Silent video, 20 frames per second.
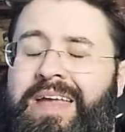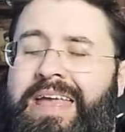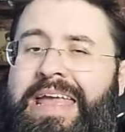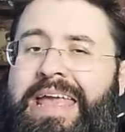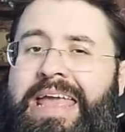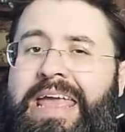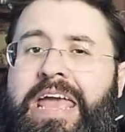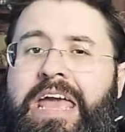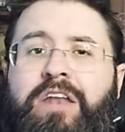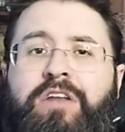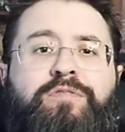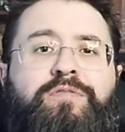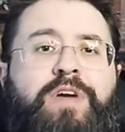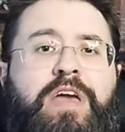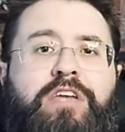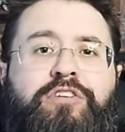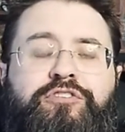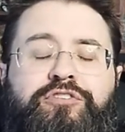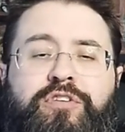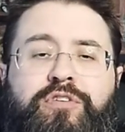
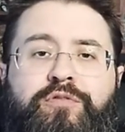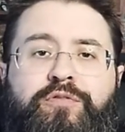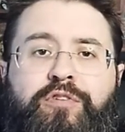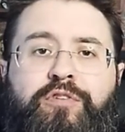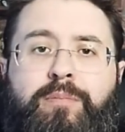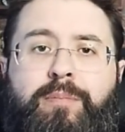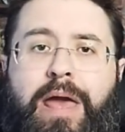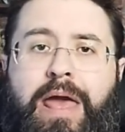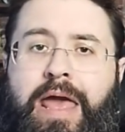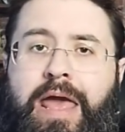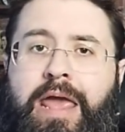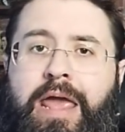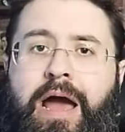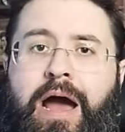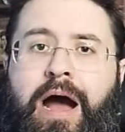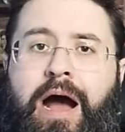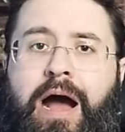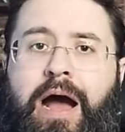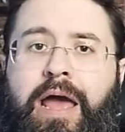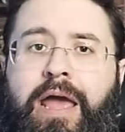innovation from
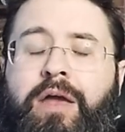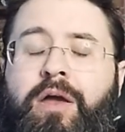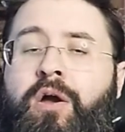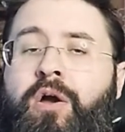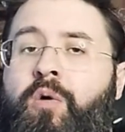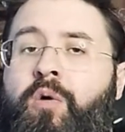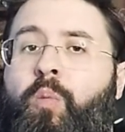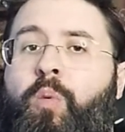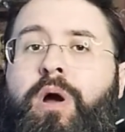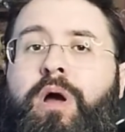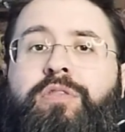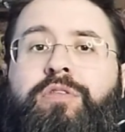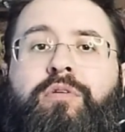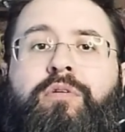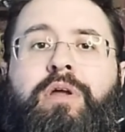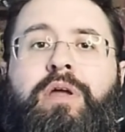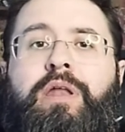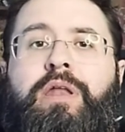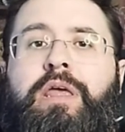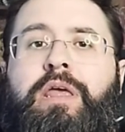AI, whether
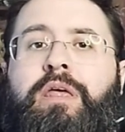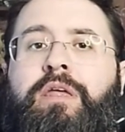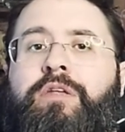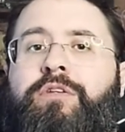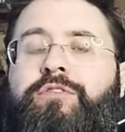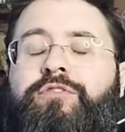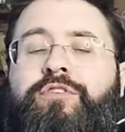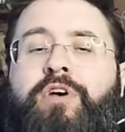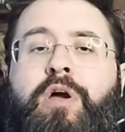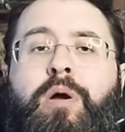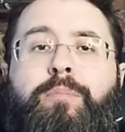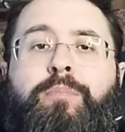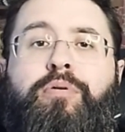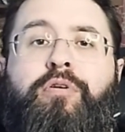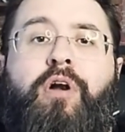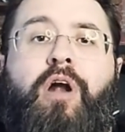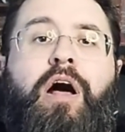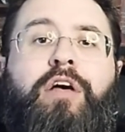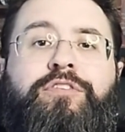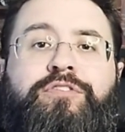it is
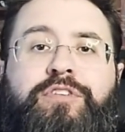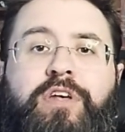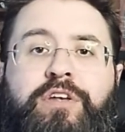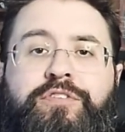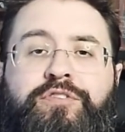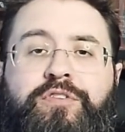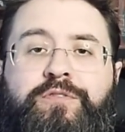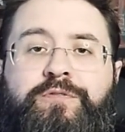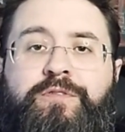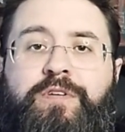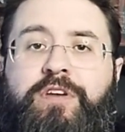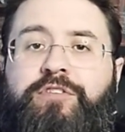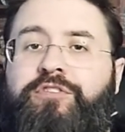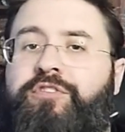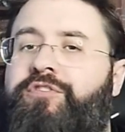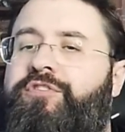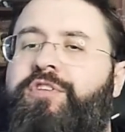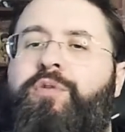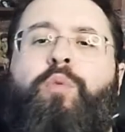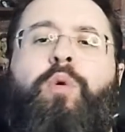process
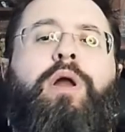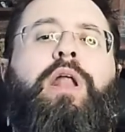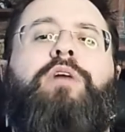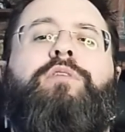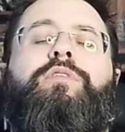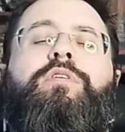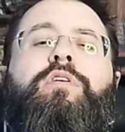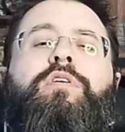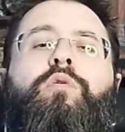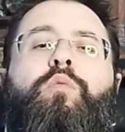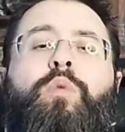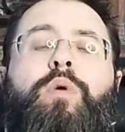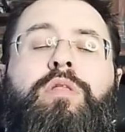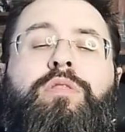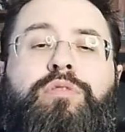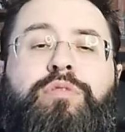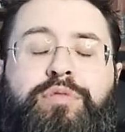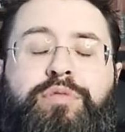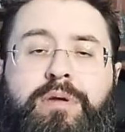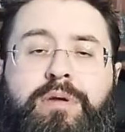efficiency, whatever your
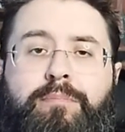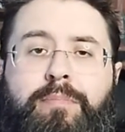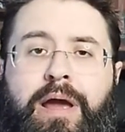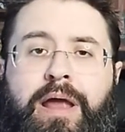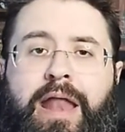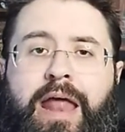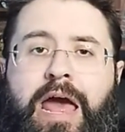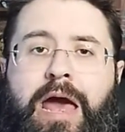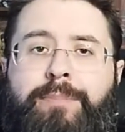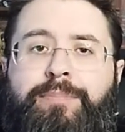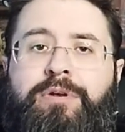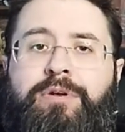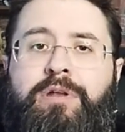win theme might happen to